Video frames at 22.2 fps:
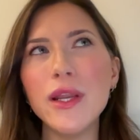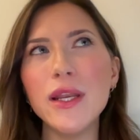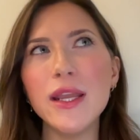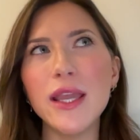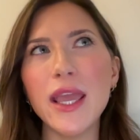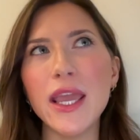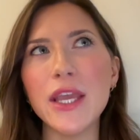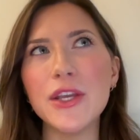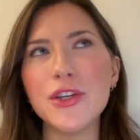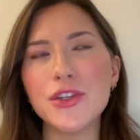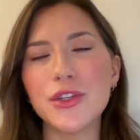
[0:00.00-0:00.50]

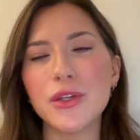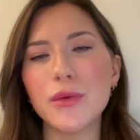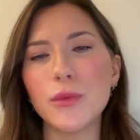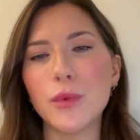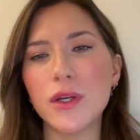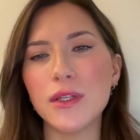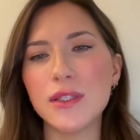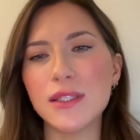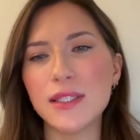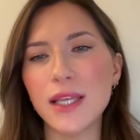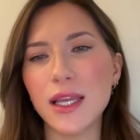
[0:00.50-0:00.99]
indication
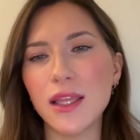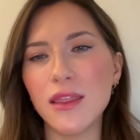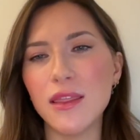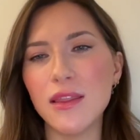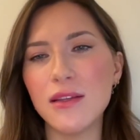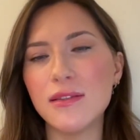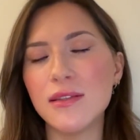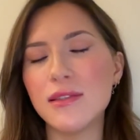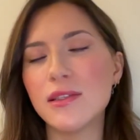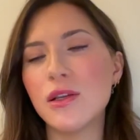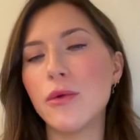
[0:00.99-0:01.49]
where it's like
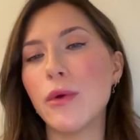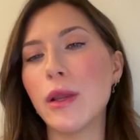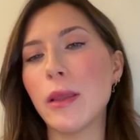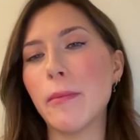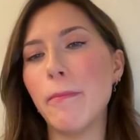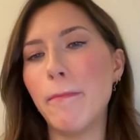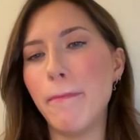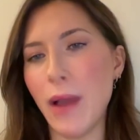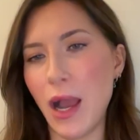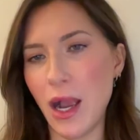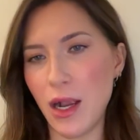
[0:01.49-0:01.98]
this is
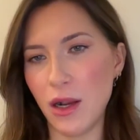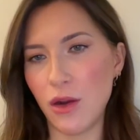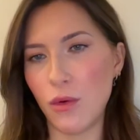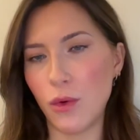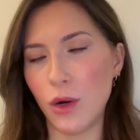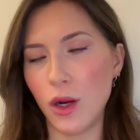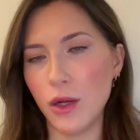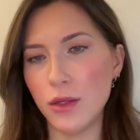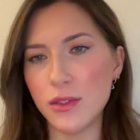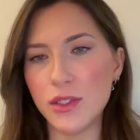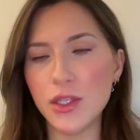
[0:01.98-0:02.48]
going
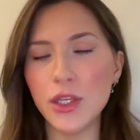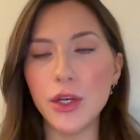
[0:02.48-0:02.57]
backwards.